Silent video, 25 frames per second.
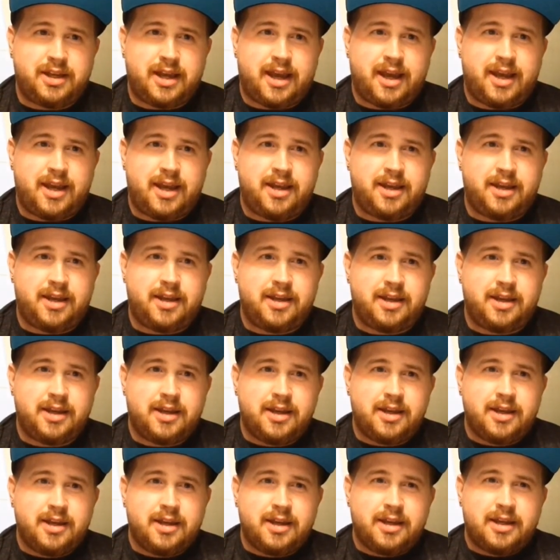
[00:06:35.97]
a
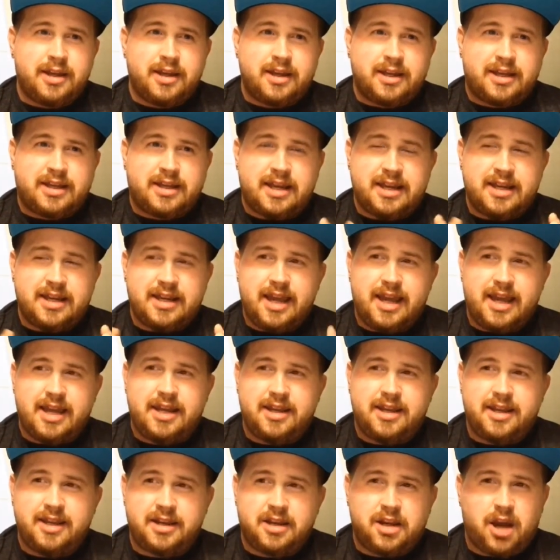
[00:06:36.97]

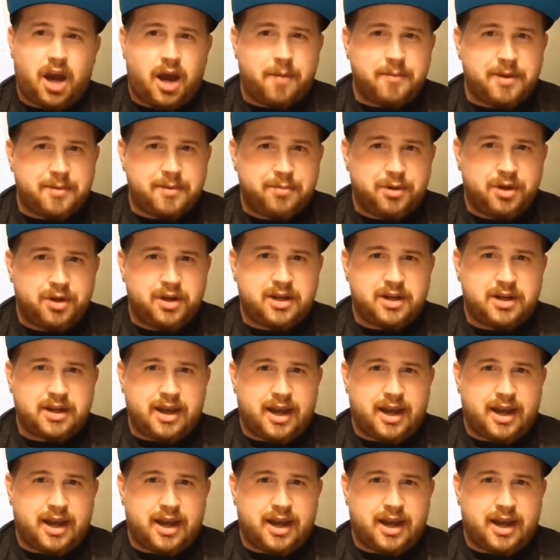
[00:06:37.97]
Canadian comic book.